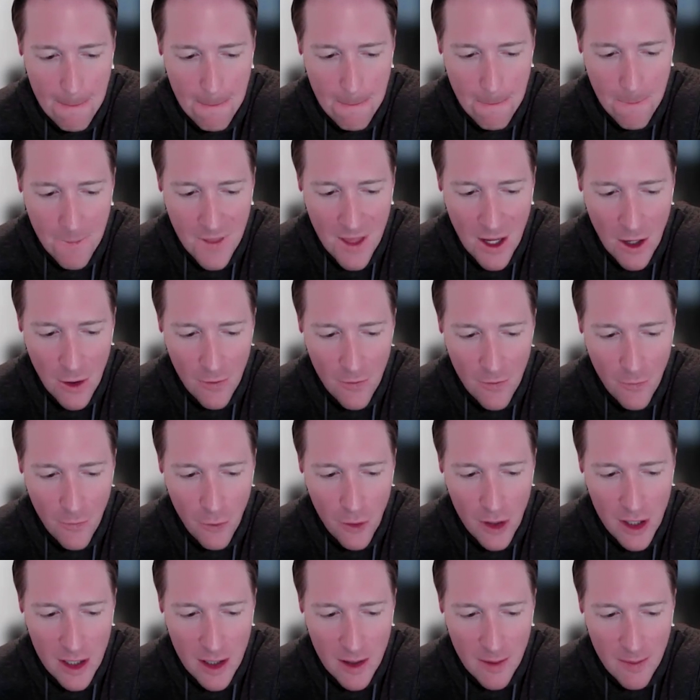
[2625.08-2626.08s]
their
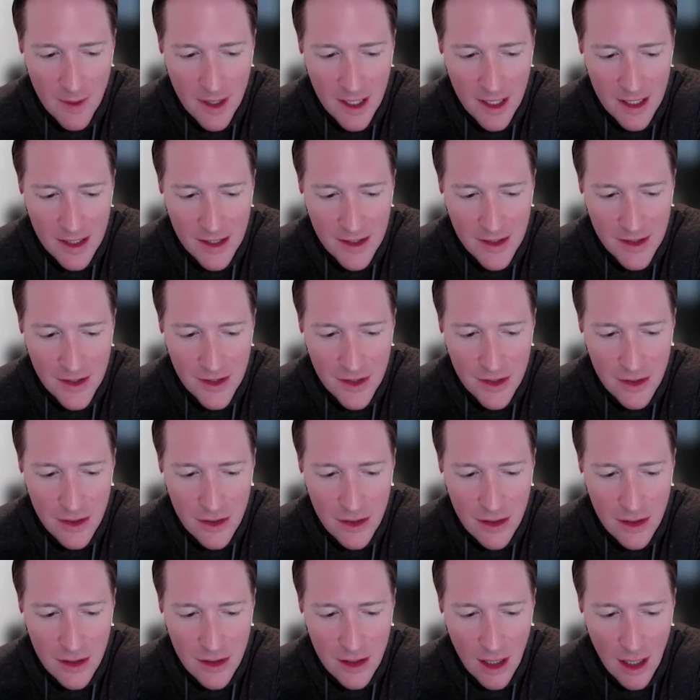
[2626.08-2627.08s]
freedom is
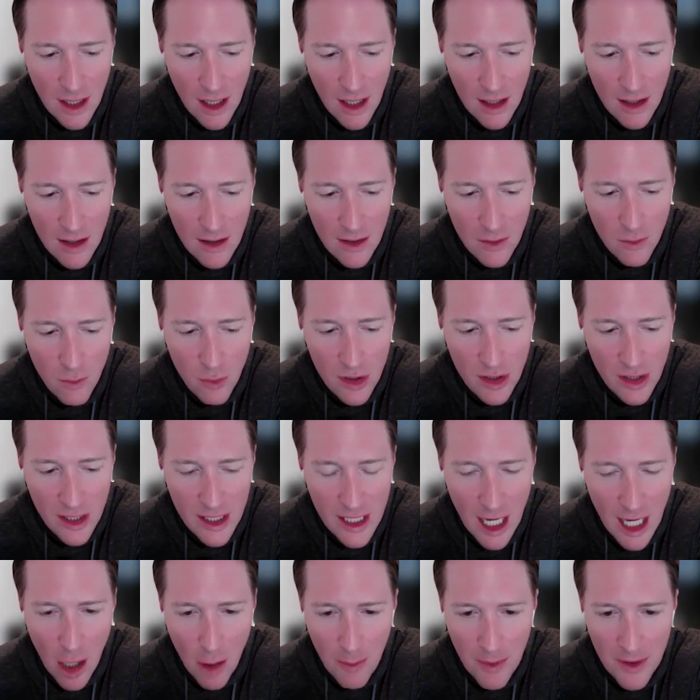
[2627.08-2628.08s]

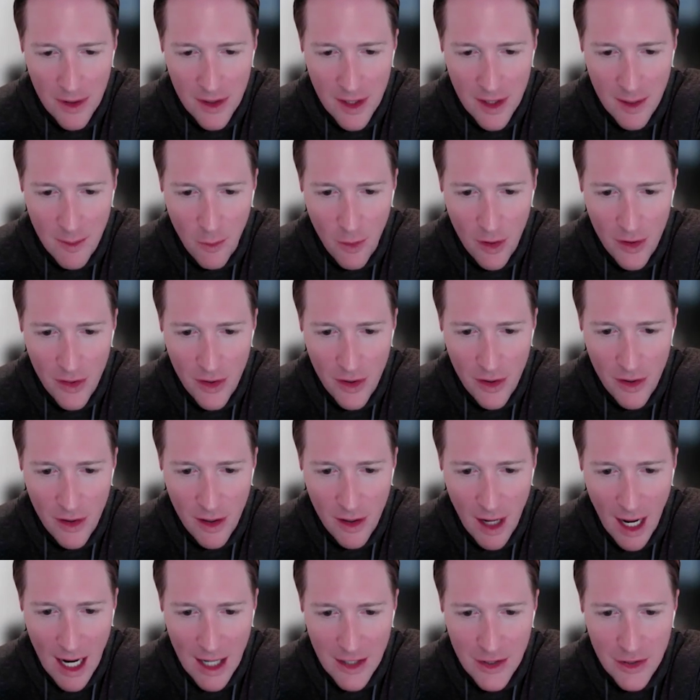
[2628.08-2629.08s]
really helping them when
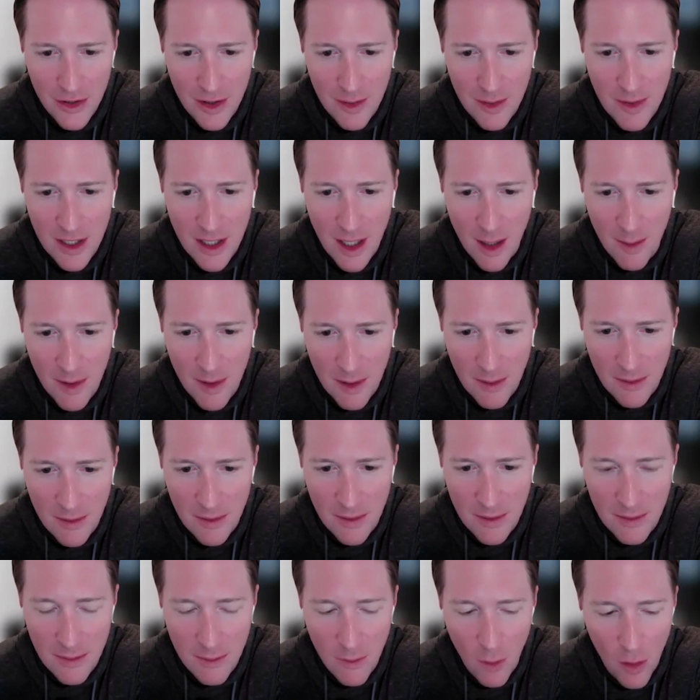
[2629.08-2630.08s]
they're actually
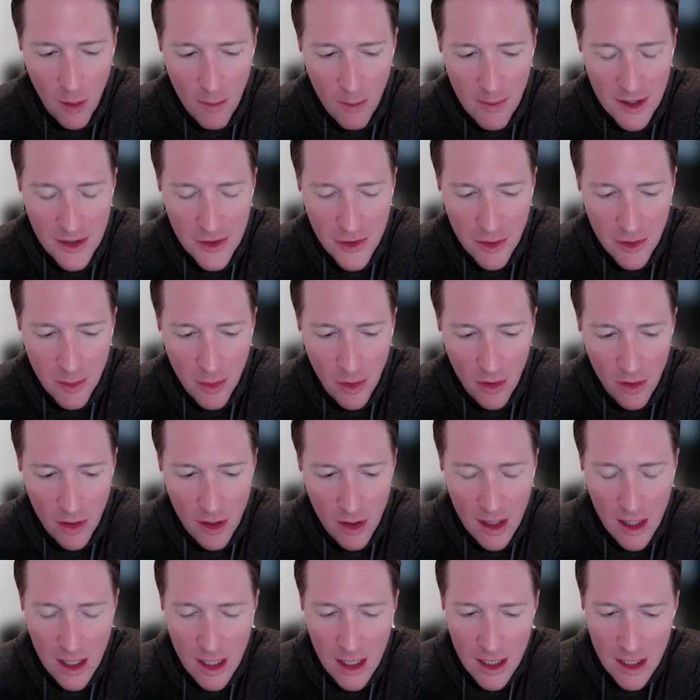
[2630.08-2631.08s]
becoming more
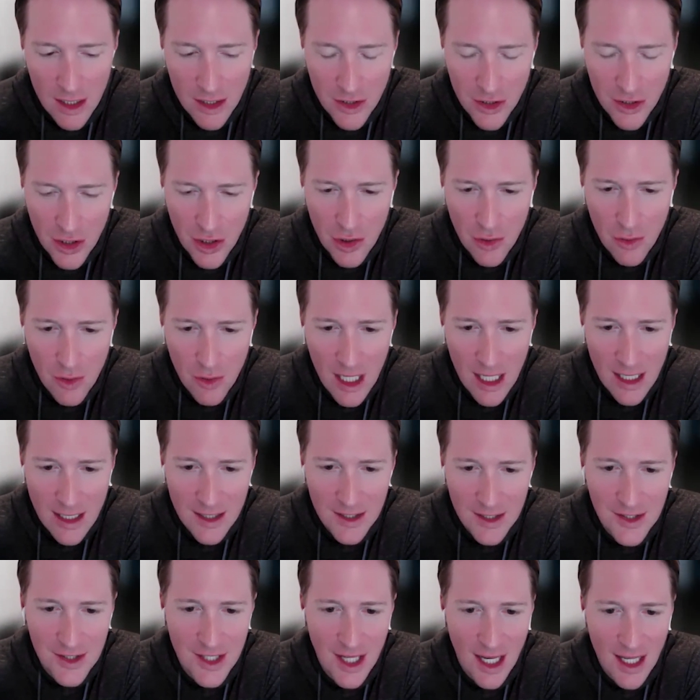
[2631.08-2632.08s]
miserable. Do you get
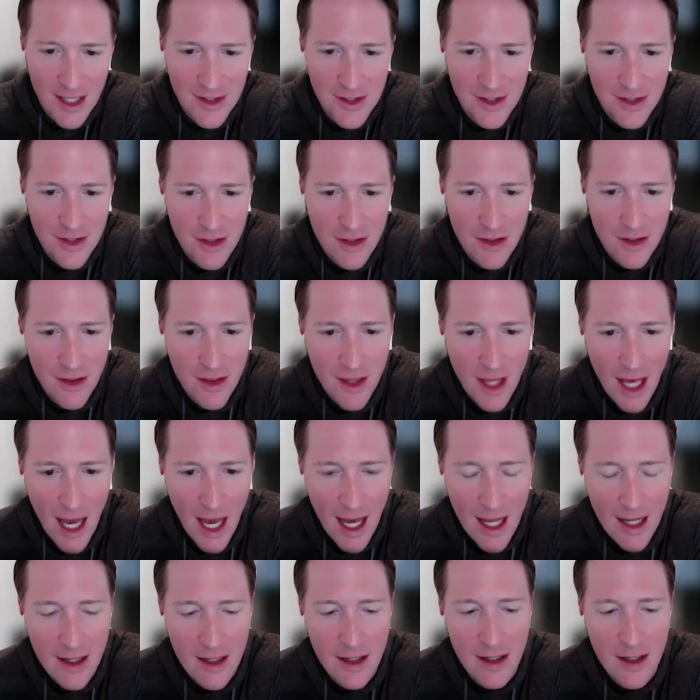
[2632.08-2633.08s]
a sense
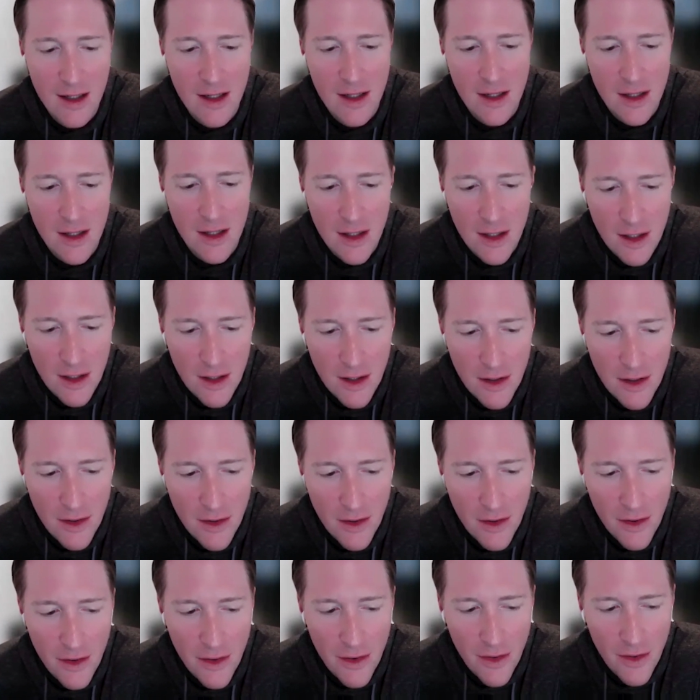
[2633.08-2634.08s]
that
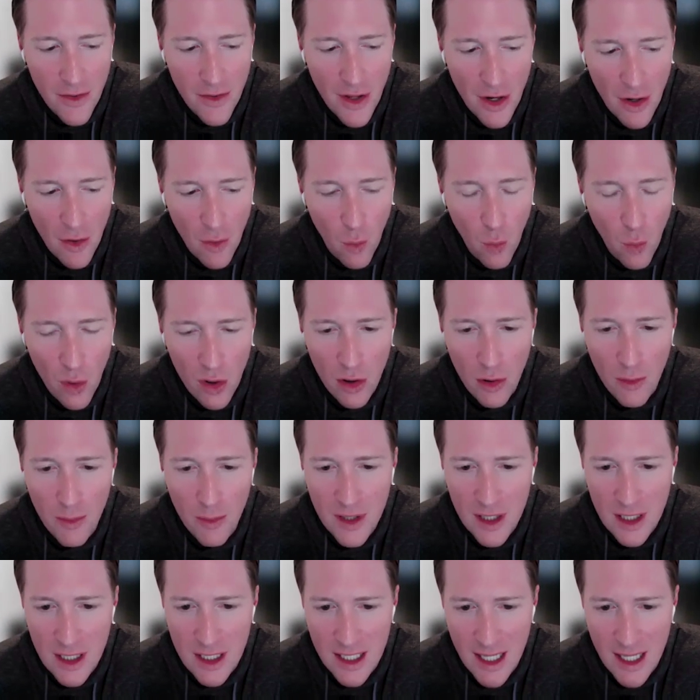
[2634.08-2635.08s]
there will
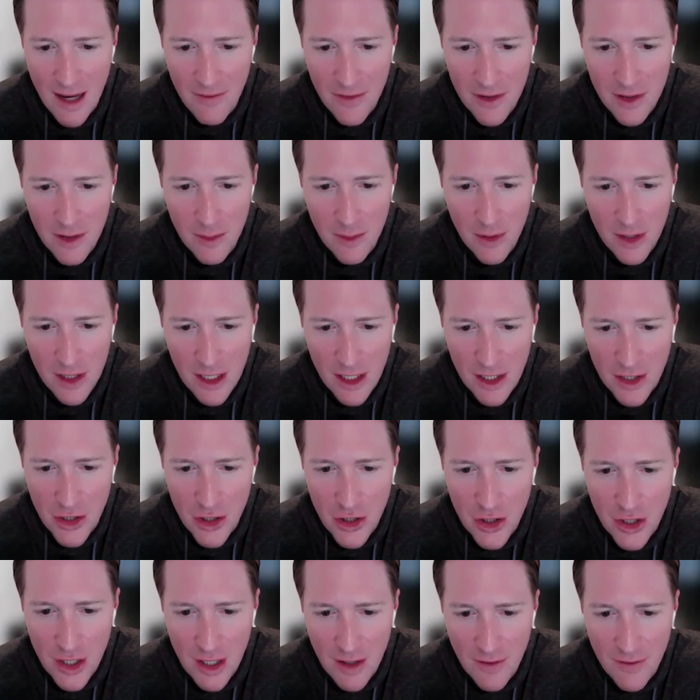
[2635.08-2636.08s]
be inevitably a
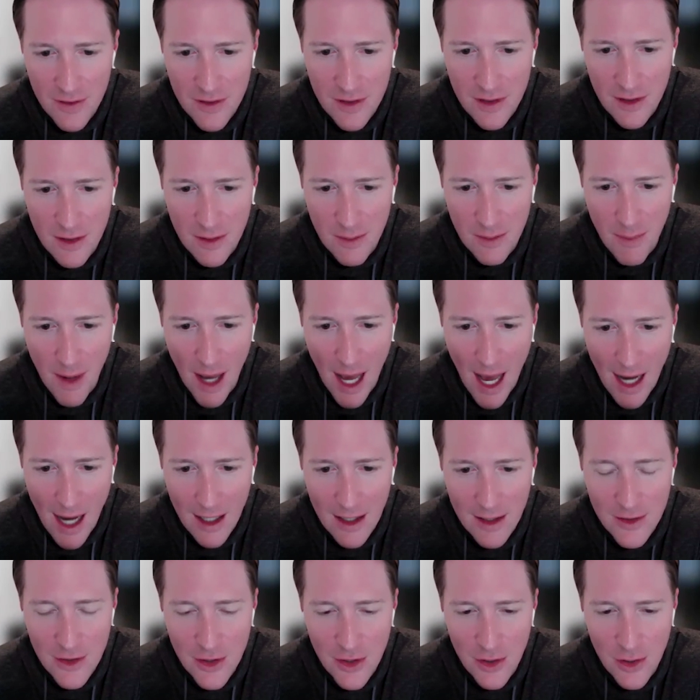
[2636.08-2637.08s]
shift
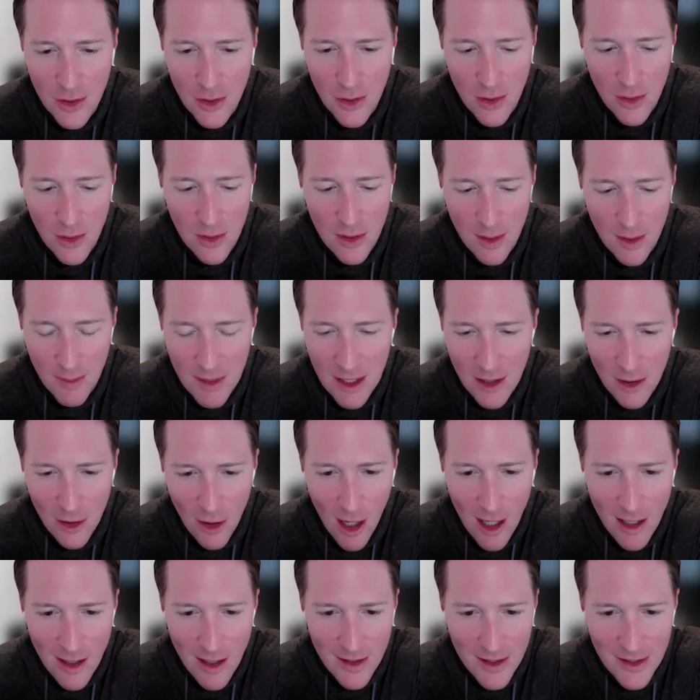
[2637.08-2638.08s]
back to, a
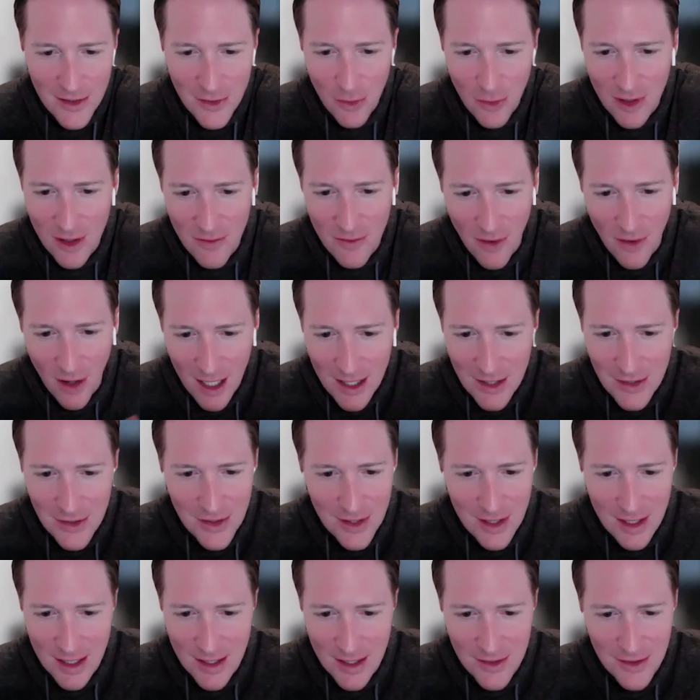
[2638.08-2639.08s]
lot of this
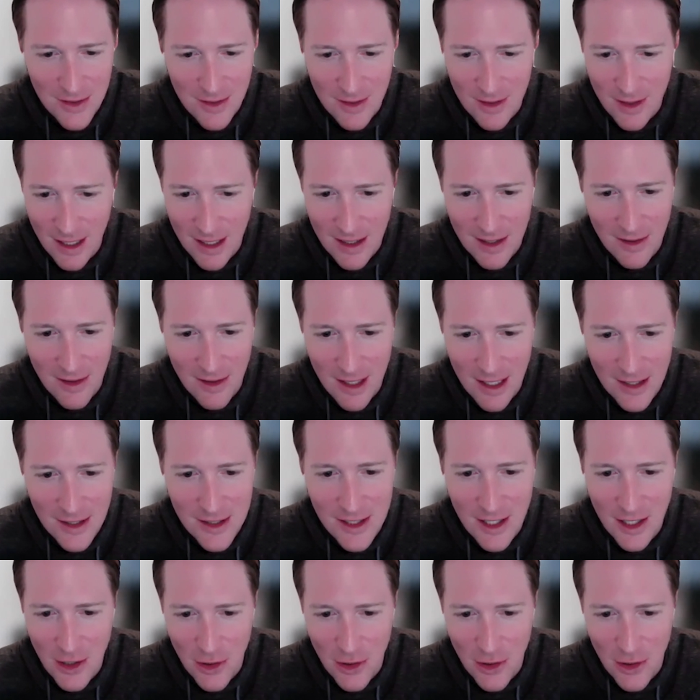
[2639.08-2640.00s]
advice is like things that